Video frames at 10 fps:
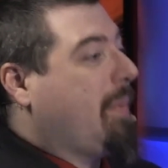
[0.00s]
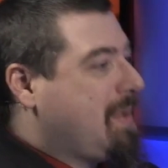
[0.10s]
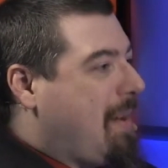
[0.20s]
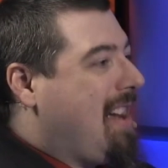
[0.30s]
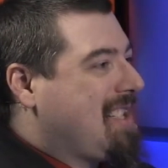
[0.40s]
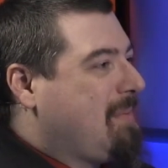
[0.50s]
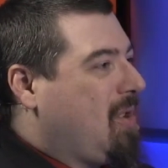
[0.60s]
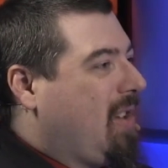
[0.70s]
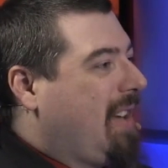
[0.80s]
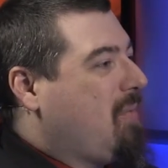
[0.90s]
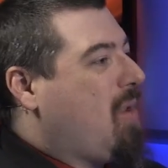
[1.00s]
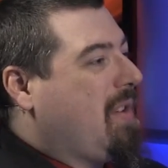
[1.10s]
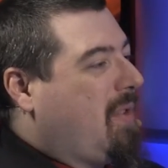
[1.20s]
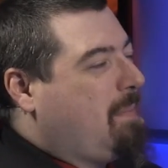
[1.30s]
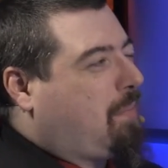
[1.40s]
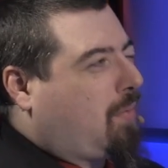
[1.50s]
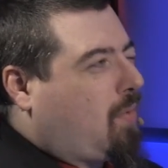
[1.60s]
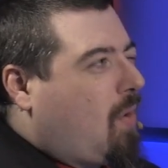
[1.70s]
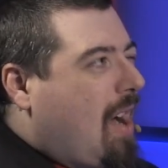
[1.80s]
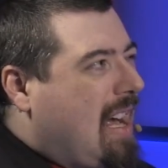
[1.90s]
of them's possible and one of them
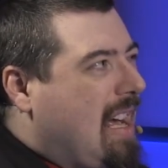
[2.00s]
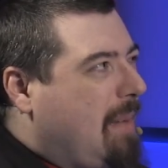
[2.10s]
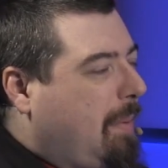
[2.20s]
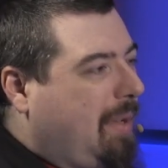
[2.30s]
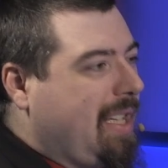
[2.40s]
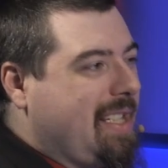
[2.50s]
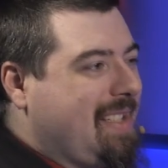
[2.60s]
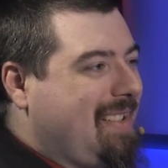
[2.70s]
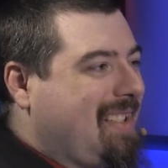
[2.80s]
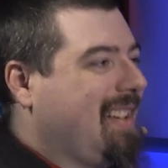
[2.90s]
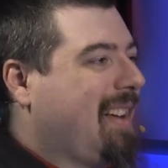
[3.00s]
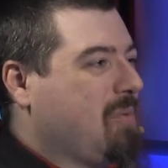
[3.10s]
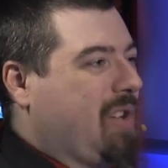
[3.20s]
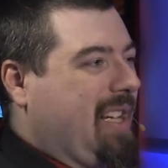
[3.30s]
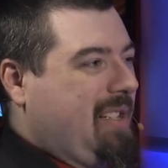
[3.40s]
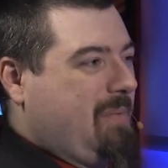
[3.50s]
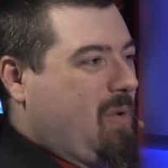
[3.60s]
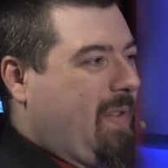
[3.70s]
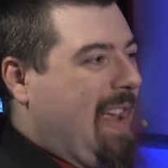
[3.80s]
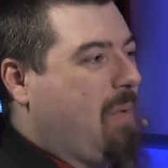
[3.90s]
probably isn't, and we'll get into
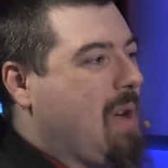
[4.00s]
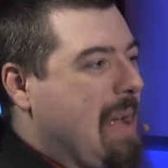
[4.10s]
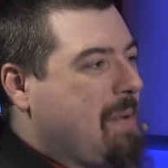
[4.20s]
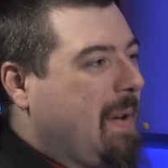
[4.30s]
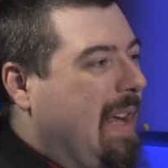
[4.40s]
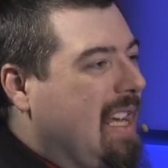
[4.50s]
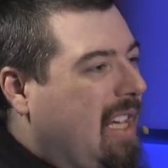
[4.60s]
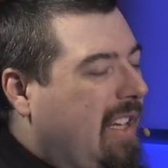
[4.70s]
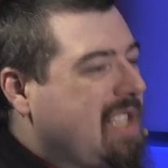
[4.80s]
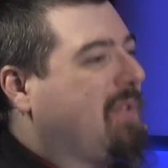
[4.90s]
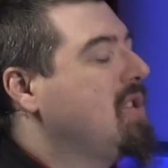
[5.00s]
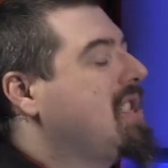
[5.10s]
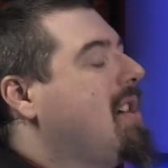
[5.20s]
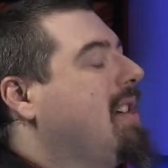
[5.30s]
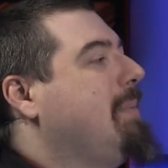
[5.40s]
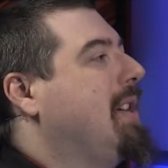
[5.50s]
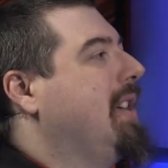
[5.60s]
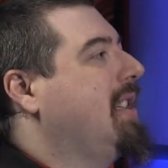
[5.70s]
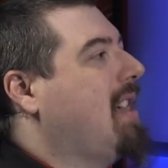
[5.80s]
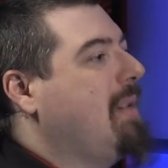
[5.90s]
more than that why. But let's first talk
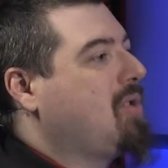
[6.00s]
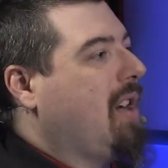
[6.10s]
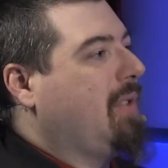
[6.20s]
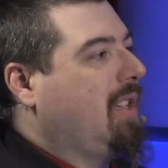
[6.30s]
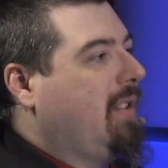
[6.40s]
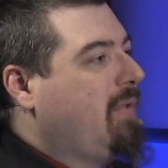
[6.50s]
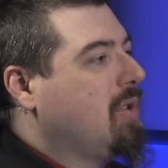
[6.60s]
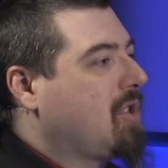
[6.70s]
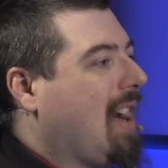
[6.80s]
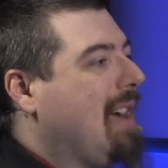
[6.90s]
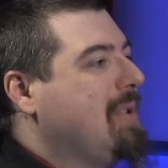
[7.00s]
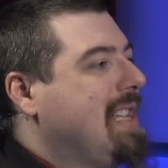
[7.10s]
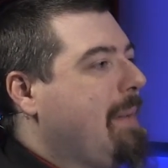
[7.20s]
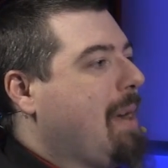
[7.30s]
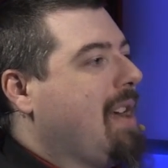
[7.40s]
about time travel to the future. How is that